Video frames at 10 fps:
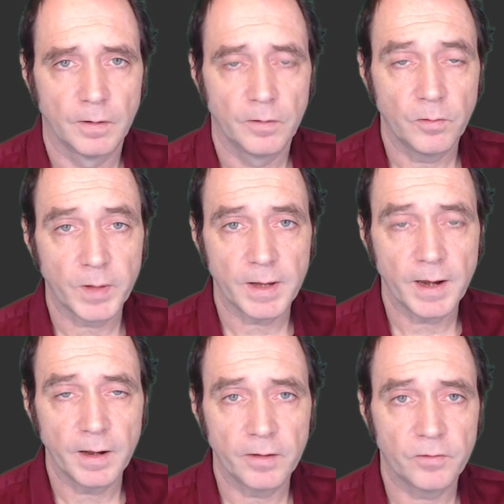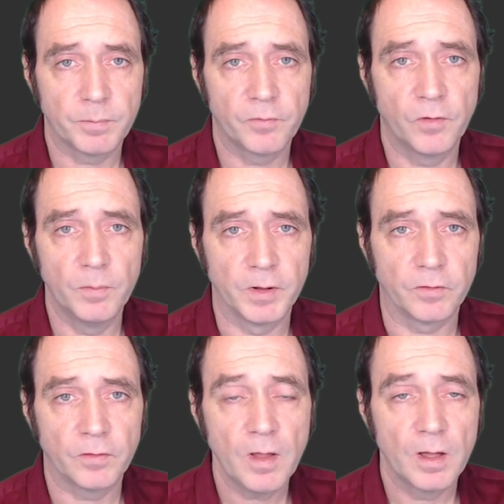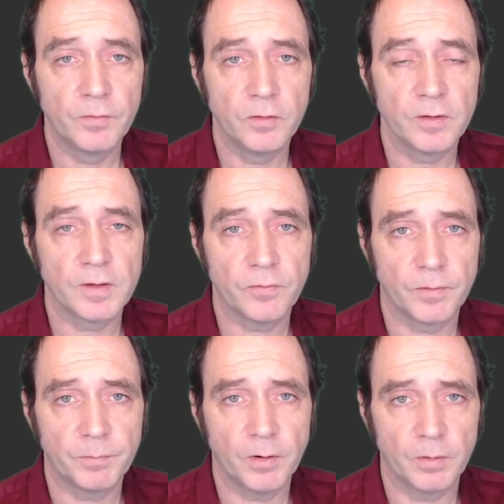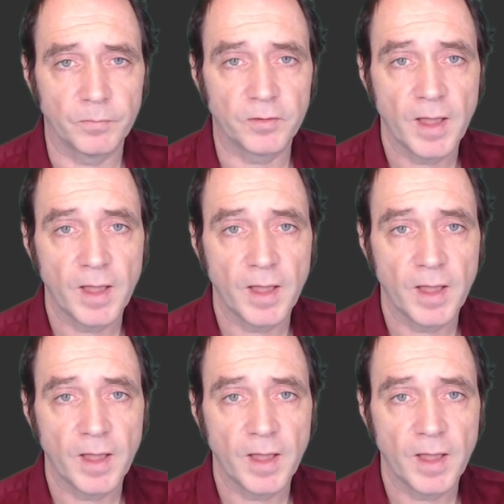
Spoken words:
so we can analyse the performance of using different prompts